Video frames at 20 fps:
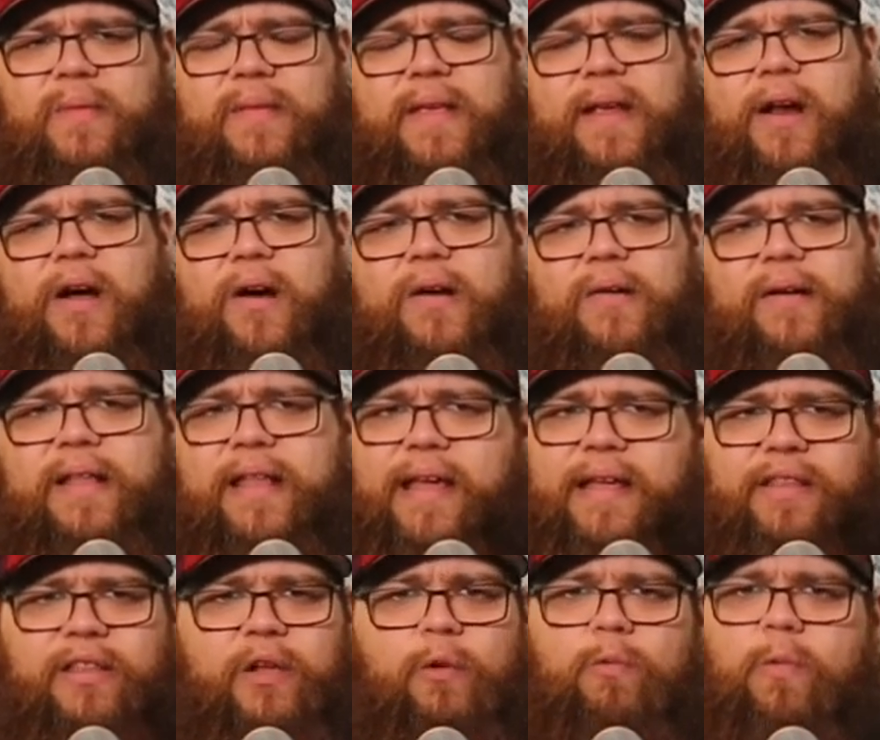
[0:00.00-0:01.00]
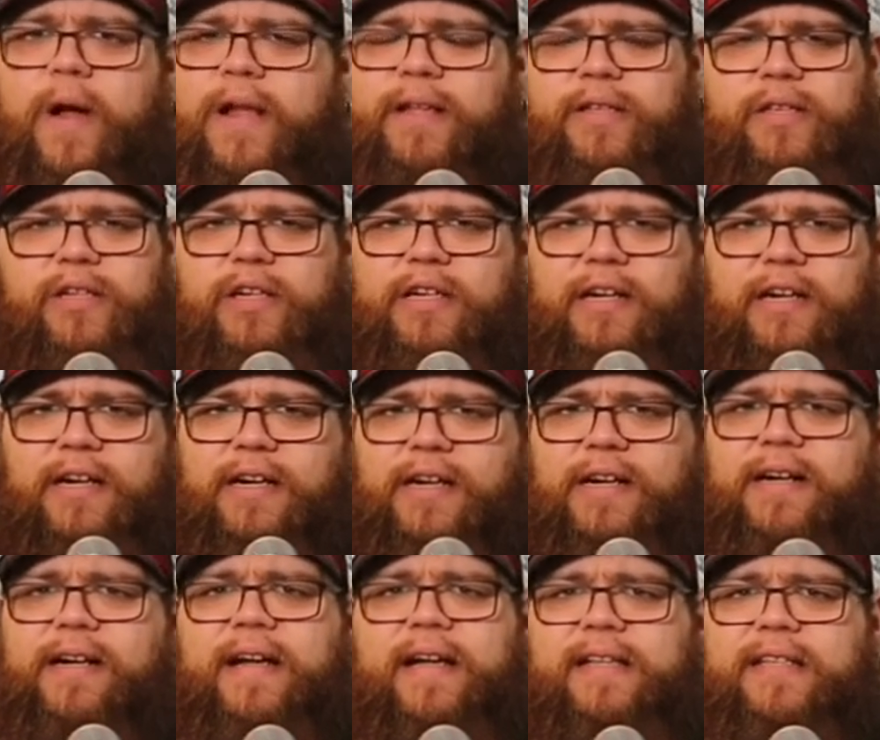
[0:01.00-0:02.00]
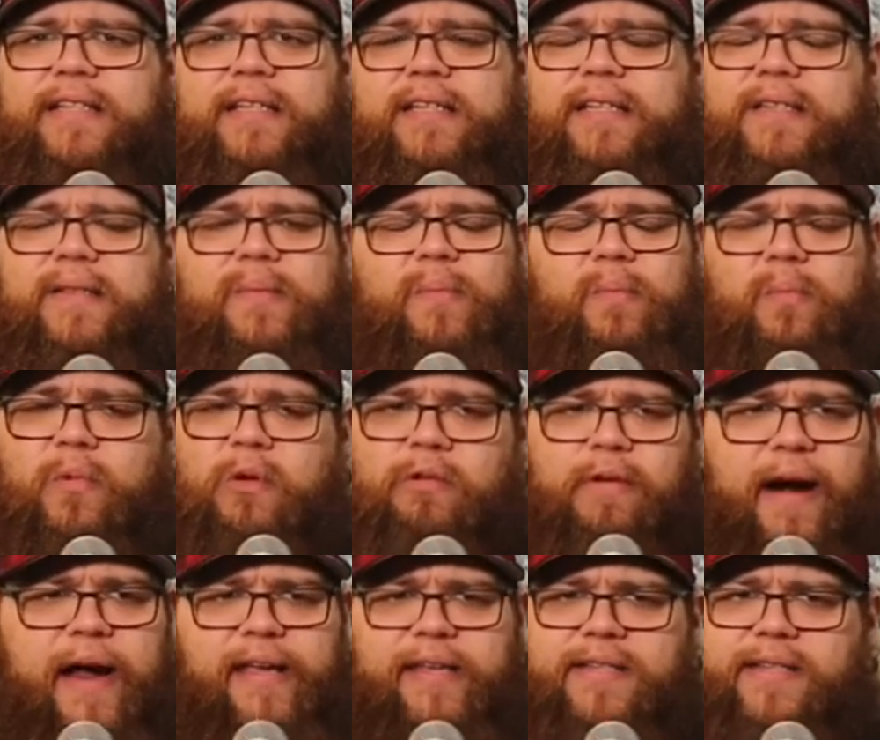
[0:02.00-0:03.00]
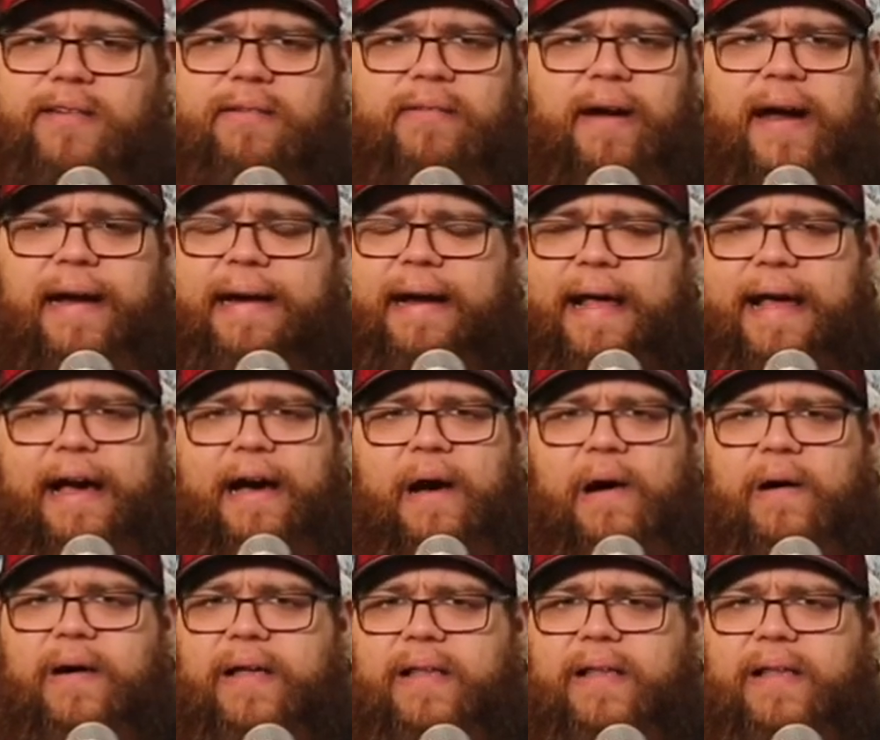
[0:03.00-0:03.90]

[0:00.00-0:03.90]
you know, in the winter, it's just crazy right now.